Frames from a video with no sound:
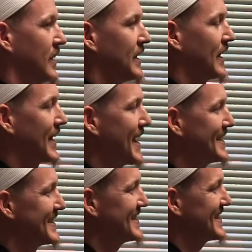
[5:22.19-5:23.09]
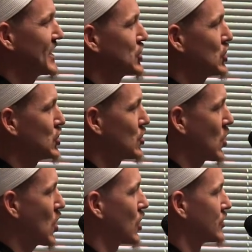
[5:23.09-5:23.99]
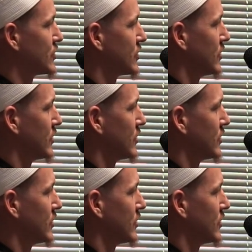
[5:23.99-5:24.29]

that light is touching your heart.